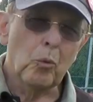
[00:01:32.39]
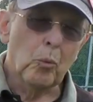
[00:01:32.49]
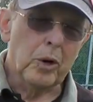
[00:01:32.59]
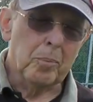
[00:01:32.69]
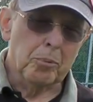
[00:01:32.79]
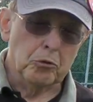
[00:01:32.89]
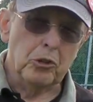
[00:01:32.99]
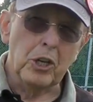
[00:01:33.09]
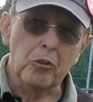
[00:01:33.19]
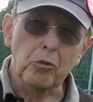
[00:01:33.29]
We
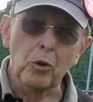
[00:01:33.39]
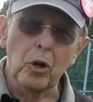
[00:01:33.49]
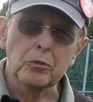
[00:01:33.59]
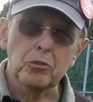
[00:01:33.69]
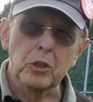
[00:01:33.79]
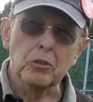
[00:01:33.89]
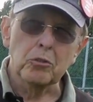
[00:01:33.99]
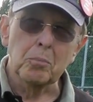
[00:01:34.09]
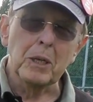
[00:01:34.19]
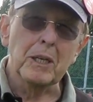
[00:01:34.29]
proceeded through a series
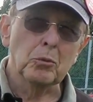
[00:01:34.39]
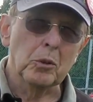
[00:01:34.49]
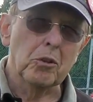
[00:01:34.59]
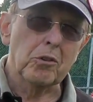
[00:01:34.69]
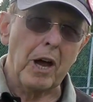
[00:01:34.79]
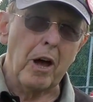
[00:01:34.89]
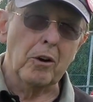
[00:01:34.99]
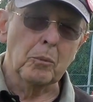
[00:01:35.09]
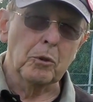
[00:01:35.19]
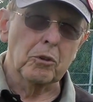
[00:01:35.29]
of meetings with the
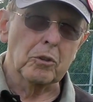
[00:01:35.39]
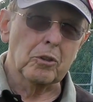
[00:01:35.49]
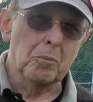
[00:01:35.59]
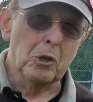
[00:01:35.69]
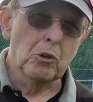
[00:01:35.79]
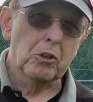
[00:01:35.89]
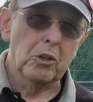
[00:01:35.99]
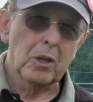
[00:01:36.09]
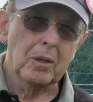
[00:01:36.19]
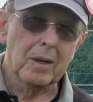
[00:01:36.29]
town and with the
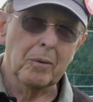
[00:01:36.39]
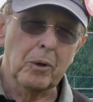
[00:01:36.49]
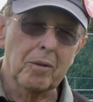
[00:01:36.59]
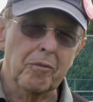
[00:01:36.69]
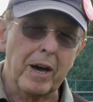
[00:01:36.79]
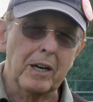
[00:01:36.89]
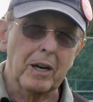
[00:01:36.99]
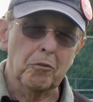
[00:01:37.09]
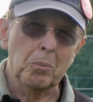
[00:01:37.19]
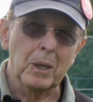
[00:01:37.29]
community. We invited
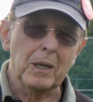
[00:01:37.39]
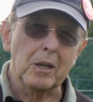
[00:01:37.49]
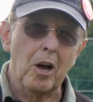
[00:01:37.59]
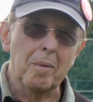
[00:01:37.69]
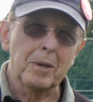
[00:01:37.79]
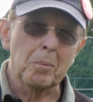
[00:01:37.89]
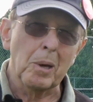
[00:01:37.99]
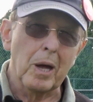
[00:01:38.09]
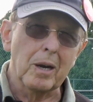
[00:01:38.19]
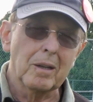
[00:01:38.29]
everybody to comment
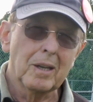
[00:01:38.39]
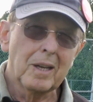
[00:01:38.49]
about it.